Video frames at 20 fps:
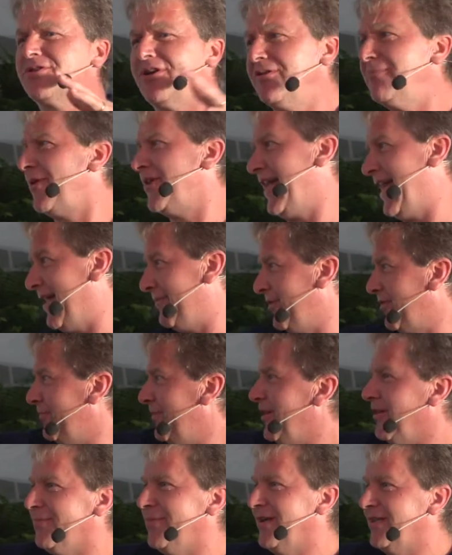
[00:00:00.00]
talking about almond
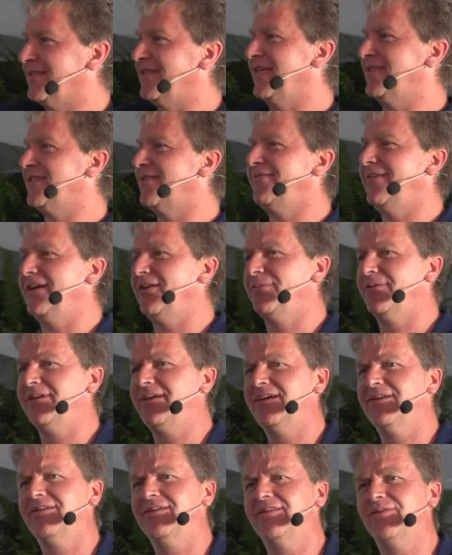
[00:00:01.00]
milk because that's available
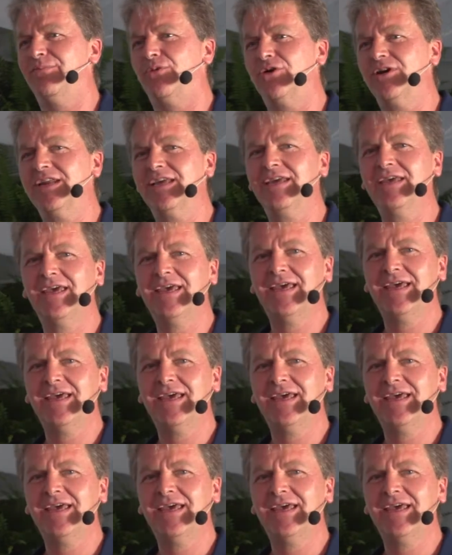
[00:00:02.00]
here in the morning.